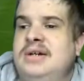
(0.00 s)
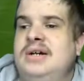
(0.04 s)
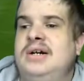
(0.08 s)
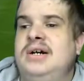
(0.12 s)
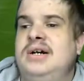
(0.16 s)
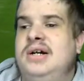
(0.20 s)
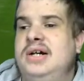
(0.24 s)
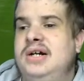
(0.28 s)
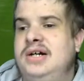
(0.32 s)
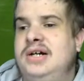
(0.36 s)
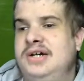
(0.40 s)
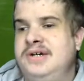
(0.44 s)

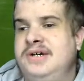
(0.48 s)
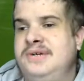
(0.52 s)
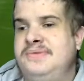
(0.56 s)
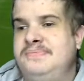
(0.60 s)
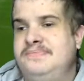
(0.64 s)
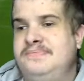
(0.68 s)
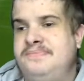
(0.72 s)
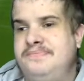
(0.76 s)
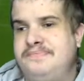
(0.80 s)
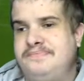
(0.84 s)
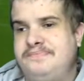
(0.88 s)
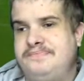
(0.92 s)

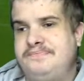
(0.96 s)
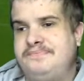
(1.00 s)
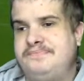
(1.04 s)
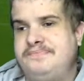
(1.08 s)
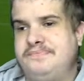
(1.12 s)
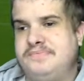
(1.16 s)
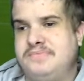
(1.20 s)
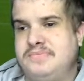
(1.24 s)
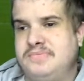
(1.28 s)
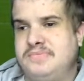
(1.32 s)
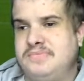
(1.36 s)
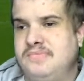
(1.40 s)

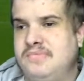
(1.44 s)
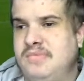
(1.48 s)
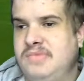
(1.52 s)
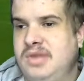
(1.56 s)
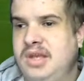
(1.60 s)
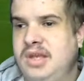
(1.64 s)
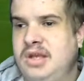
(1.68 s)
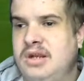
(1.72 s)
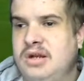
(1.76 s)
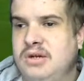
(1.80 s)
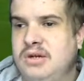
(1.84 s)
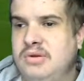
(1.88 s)

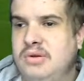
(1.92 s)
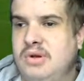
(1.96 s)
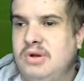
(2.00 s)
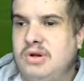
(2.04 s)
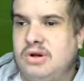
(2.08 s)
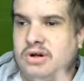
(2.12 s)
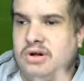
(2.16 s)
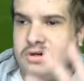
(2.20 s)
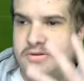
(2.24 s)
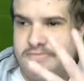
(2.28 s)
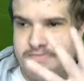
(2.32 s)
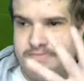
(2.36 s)

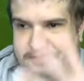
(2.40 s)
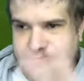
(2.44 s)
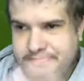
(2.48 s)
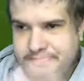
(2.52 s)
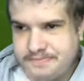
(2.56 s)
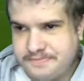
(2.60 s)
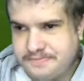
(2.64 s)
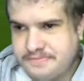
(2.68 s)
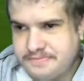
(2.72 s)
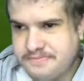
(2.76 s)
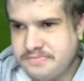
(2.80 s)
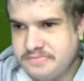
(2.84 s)

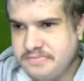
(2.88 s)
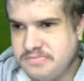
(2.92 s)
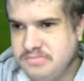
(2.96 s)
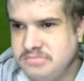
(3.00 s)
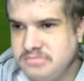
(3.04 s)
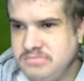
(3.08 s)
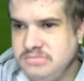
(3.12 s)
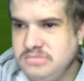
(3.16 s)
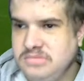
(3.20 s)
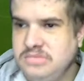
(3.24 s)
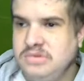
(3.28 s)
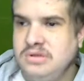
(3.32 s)

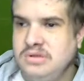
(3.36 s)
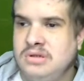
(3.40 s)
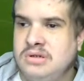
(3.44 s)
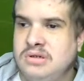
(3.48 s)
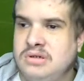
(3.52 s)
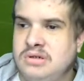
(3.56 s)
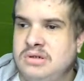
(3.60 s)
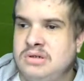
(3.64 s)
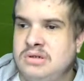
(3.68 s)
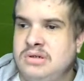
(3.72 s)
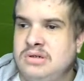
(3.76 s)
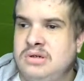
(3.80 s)

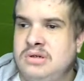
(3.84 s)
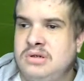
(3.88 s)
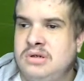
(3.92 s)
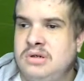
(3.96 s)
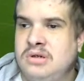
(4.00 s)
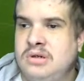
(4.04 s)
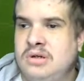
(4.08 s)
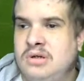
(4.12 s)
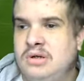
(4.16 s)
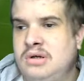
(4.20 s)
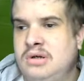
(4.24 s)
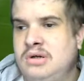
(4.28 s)

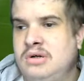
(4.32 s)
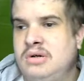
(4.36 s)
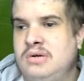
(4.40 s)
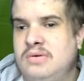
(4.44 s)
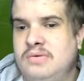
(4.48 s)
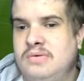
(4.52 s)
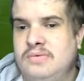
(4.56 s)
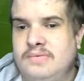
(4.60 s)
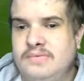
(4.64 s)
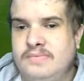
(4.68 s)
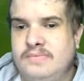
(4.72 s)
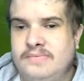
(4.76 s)

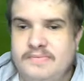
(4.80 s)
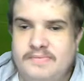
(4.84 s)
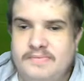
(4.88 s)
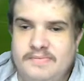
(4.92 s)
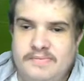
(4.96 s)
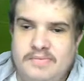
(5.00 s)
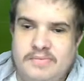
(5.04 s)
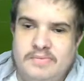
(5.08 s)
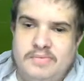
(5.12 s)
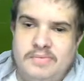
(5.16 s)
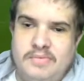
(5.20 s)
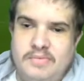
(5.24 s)

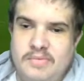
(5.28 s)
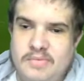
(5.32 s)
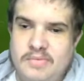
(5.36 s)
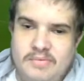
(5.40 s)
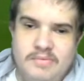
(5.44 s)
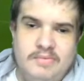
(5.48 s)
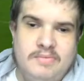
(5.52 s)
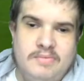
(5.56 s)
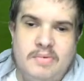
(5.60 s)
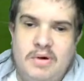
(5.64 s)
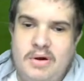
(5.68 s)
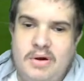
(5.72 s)

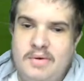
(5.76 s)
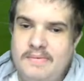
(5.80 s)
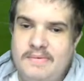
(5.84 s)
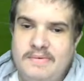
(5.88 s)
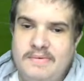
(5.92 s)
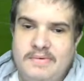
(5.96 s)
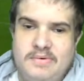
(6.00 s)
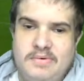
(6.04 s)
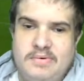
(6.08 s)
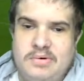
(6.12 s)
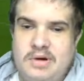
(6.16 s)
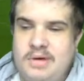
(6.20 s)

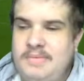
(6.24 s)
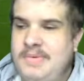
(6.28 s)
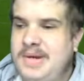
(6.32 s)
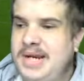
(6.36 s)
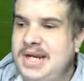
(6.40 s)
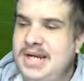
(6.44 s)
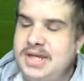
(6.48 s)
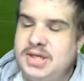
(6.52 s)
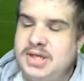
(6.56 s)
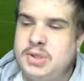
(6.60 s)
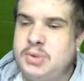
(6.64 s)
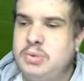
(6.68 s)

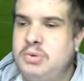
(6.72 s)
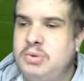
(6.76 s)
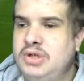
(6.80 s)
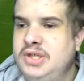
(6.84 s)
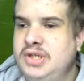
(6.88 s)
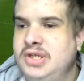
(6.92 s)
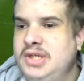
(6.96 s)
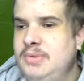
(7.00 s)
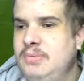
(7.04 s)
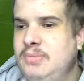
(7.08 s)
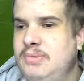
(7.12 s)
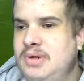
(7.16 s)
The
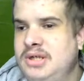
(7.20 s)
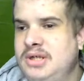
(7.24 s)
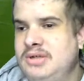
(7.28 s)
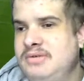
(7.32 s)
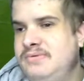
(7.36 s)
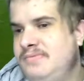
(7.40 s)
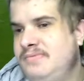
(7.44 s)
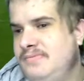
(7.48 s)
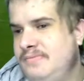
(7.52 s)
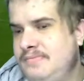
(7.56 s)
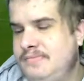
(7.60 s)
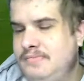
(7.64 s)
Swansea
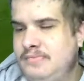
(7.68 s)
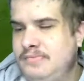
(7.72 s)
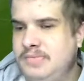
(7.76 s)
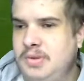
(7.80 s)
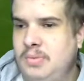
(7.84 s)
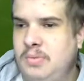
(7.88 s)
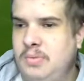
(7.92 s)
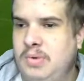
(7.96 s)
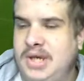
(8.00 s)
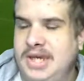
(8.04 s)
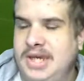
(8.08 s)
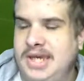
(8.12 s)
won the
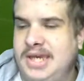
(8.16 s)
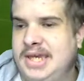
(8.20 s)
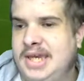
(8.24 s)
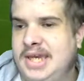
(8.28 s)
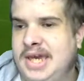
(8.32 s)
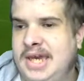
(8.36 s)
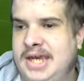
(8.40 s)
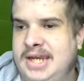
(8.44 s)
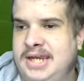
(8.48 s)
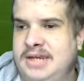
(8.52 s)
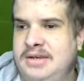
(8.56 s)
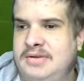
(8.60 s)

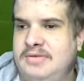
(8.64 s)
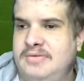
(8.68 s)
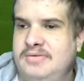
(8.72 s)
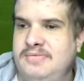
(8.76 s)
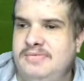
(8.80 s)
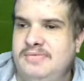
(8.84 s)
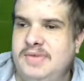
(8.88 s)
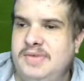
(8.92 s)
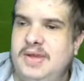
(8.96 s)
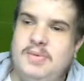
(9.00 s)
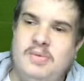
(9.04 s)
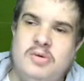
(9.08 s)
weekend,
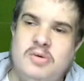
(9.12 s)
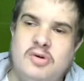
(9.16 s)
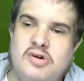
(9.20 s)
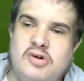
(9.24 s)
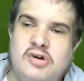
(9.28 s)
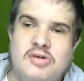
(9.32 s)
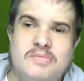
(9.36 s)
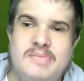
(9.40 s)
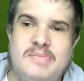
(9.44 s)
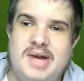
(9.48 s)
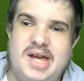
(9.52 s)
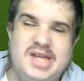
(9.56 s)
they would have
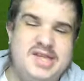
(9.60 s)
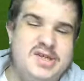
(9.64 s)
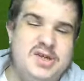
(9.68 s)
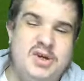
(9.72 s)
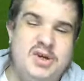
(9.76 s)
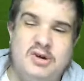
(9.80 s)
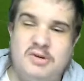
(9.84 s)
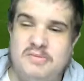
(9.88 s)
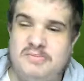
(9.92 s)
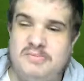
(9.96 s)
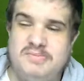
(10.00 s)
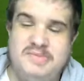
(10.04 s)
gone back
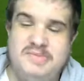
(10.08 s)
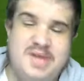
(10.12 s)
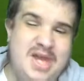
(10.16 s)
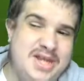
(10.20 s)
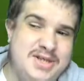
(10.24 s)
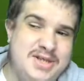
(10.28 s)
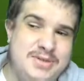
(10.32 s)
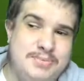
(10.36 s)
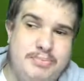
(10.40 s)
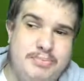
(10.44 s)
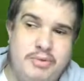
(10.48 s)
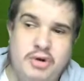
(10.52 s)
top,
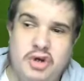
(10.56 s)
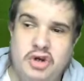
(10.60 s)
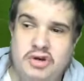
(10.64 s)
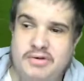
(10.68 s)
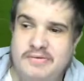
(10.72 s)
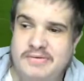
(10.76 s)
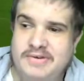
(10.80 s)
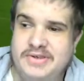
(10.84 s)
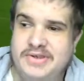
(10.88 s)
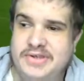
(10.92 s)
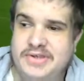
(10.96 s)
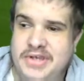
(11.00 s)
that's
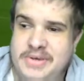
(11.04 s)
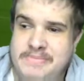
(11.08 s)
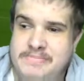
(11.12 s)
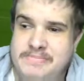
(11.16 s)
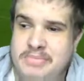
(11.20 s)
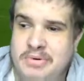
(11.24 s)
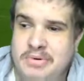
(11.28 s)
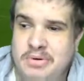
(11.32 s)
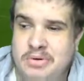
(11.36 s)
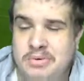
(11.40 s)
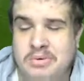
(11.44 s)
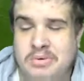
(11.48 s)
pure and
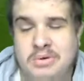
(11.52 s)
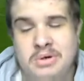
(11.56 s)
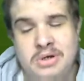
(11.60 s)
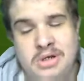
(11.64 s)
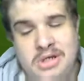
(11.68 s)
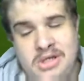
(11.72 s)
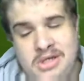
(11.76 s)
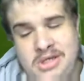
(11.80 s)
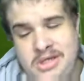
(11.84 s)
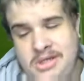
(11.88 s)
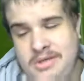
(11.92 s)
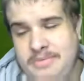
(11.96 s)
simple.
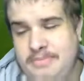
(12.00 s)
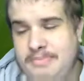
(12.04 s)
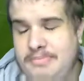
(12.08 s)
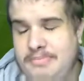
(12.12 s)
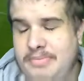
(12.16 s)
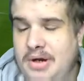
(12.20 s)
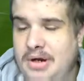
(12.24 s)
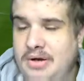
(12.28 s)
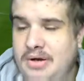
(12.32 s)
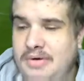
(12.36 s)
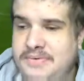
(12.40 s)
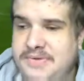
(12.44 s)

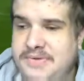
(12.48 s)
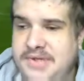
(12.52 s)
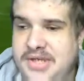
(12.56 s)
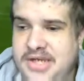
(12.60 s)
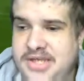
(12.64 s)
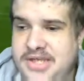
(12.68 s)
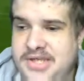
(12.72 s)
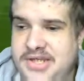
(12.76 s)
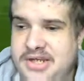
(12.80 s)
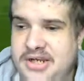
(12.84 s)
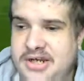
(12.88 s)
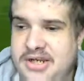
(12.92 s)
But obviously
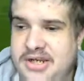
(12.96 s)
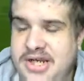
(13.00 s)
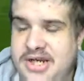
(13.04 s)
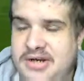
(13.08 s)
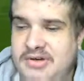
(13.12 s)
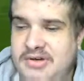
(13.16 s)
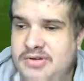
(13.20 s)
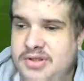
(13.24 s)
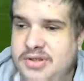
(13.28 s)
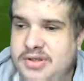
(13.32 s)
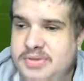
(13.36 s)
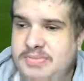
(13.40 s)
it turned out
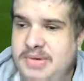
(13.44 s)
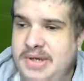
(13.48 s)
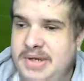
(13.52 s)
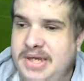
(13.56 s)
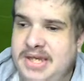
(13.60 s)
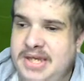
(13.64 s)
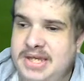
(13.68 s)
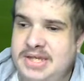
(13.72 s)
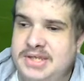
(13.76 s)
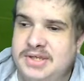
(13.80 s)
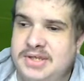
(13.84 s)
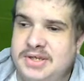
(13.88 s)
not to
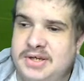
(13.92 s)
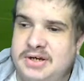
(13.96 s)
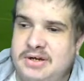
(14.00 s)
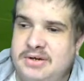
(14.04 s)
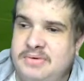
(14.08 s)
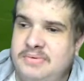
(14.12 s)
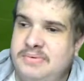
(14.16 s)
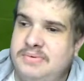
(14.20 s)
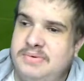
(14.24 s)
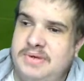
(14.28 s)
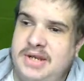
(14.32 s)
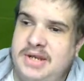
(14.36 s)
be,
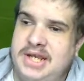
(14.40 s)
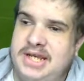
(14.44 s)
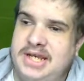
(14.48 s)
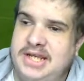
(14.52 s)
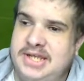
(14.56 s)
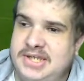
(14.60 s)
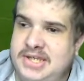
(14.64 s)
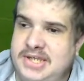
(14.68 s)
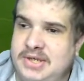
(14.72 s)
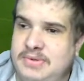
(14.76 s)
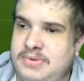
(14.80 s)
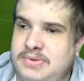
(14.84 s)
so
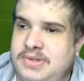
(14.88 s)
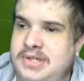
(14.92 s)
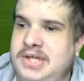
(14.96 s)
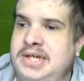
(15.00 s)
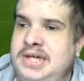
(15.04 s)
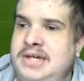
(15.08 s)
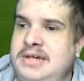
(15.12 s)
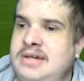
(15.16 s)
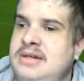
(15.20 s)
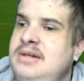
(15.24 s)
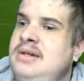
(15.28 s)
Leeds still sit